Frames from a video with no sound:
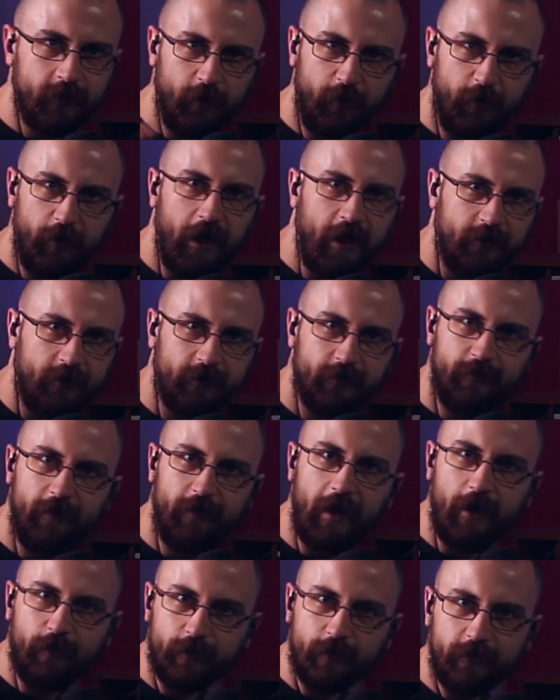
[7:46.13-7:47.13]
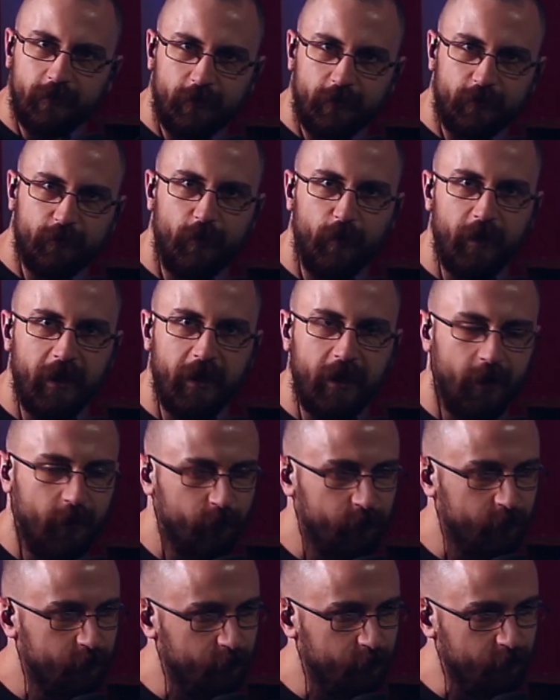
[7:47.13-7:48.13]
yes, that was just the bit
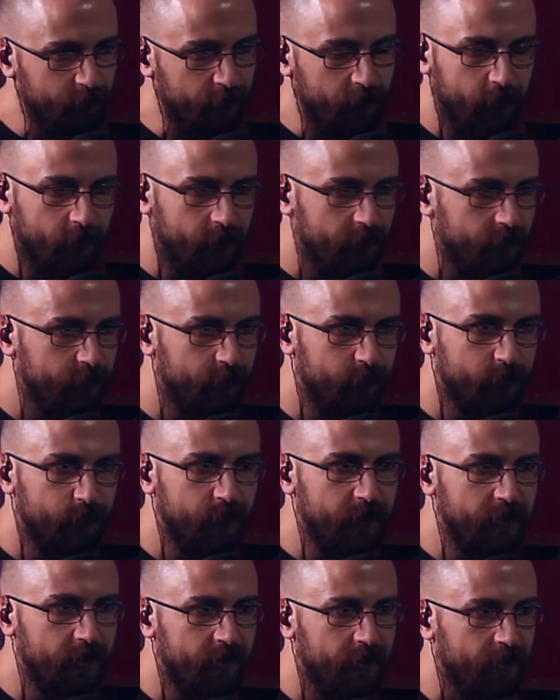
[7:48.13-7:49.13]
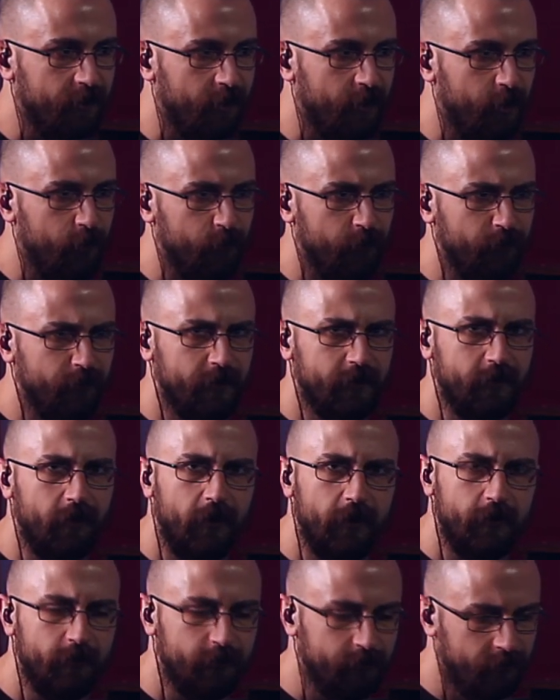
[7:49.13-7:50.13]
I was referring to a minute ago with the
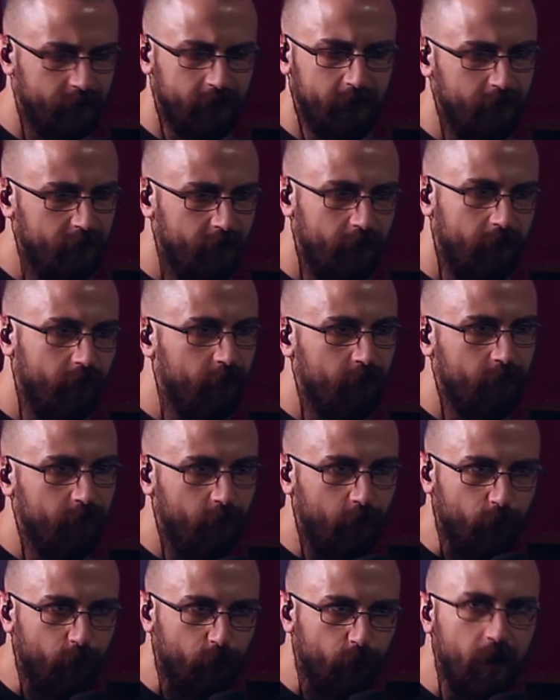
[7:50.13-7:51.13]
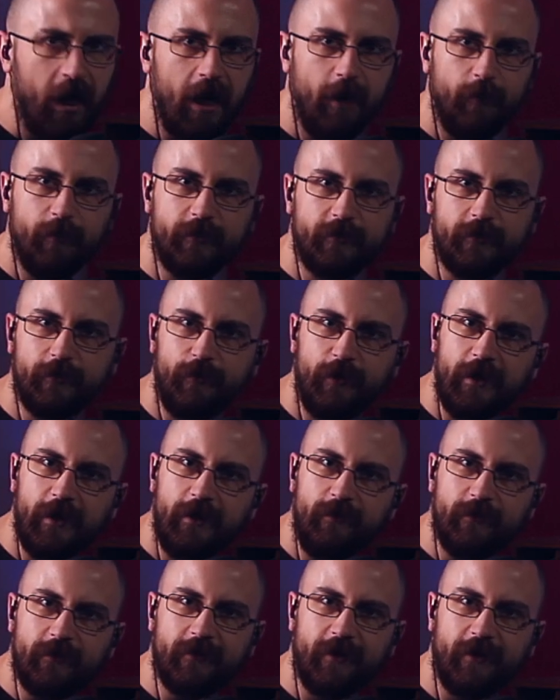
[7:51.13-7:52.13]
kind of rap
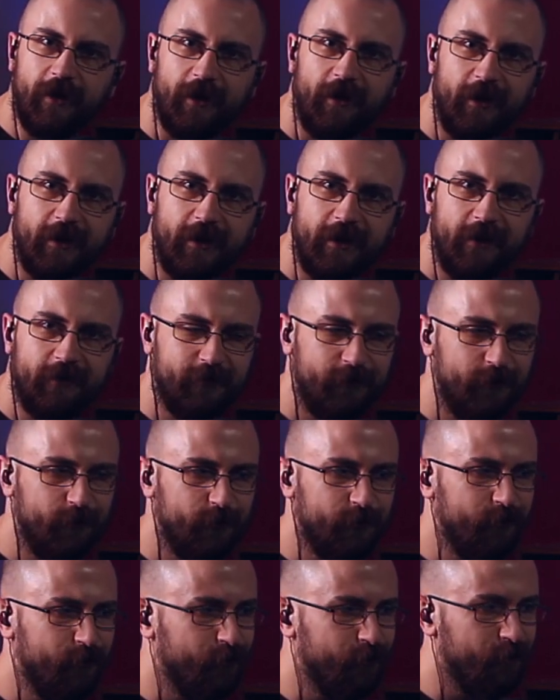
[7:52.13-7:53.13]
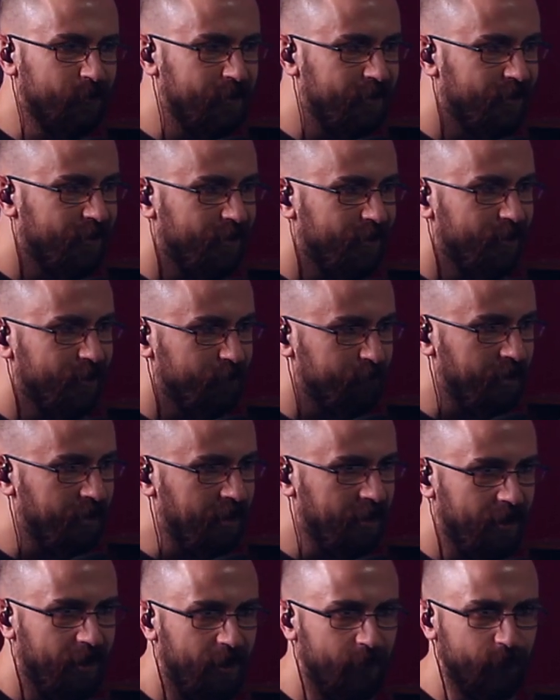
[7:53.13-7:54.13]
screams, I guess you would call it, and
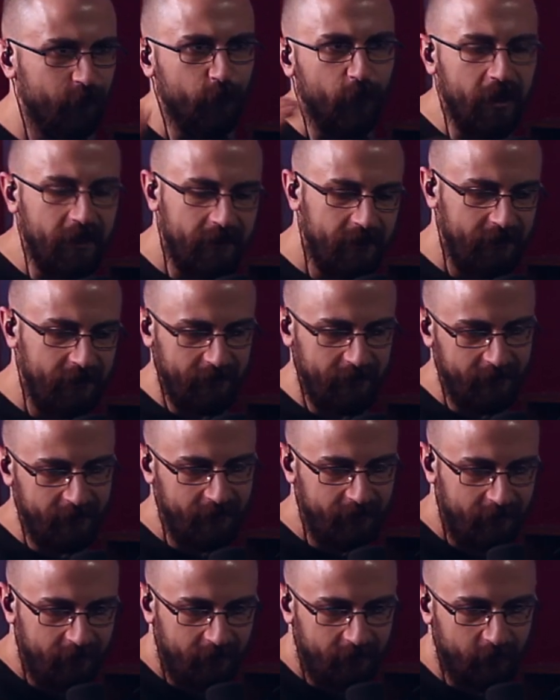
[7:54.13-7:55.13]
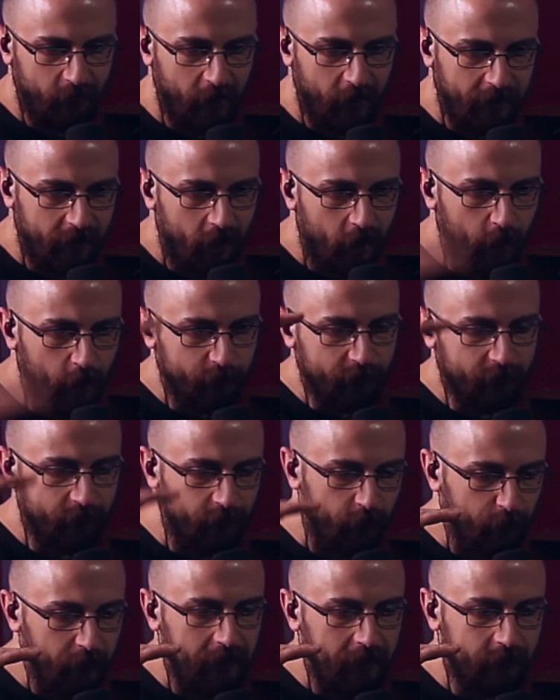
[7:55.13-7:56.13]
the way he like ups
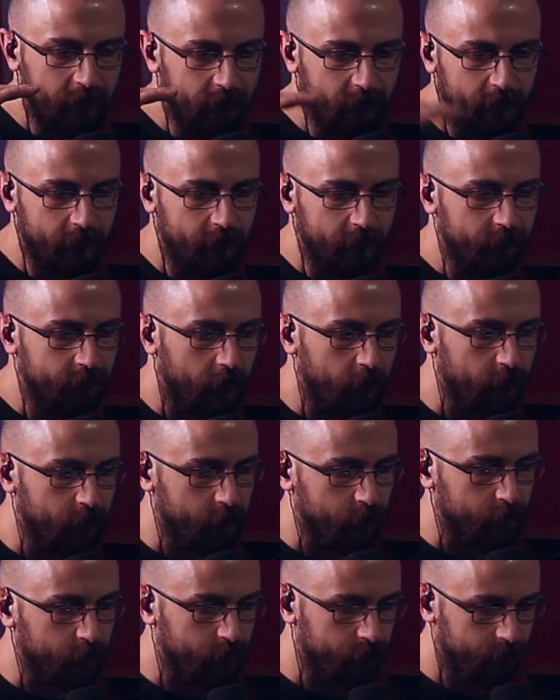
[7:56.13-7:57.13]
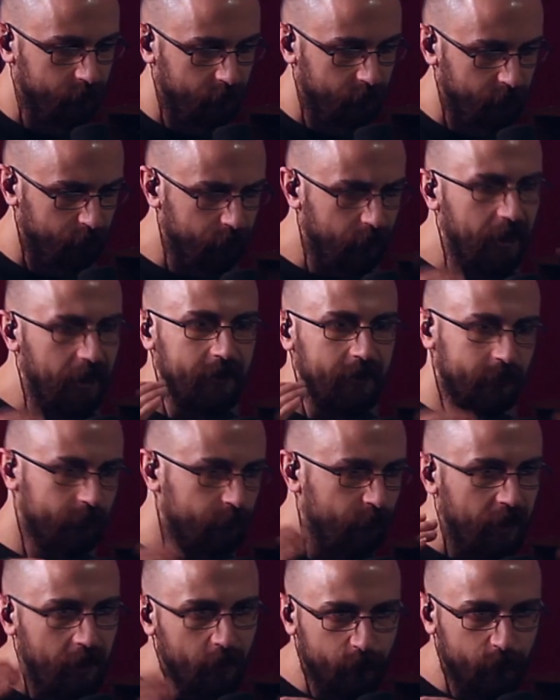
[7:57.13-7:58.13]
the pitch on his vocal and plays
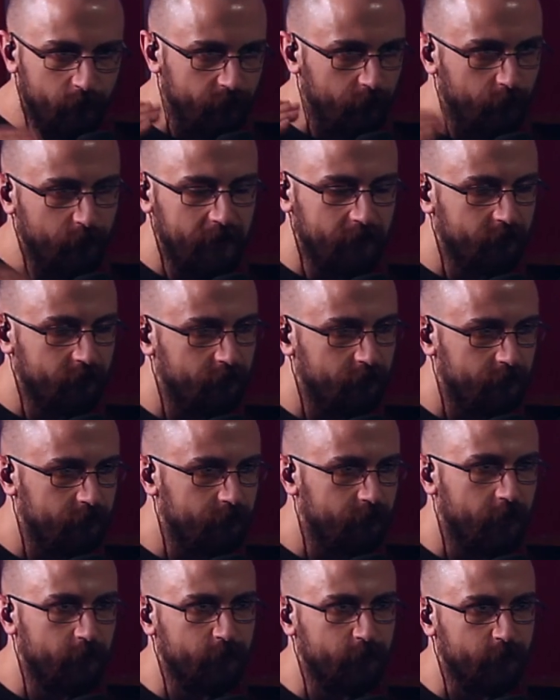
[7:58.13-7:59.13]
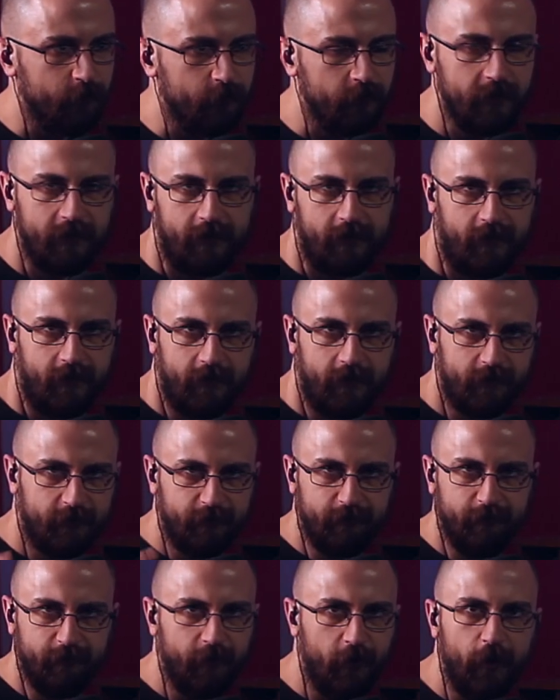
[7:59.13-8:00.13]
around with the pitch of his vocal.
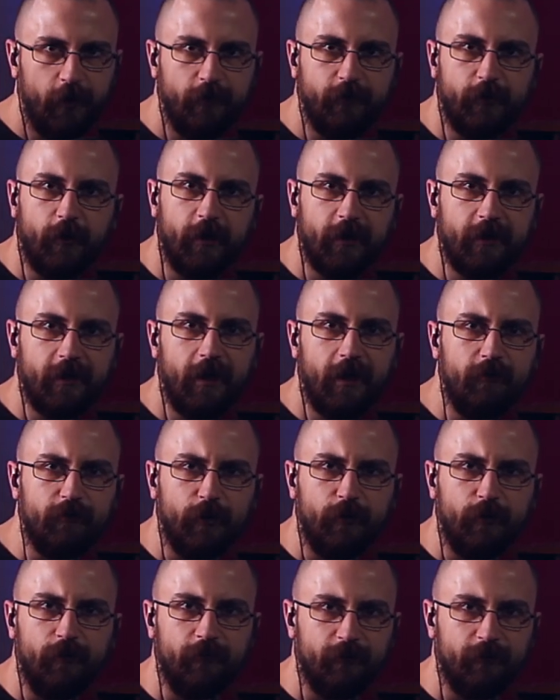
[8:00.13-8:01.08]
It's very, very clever and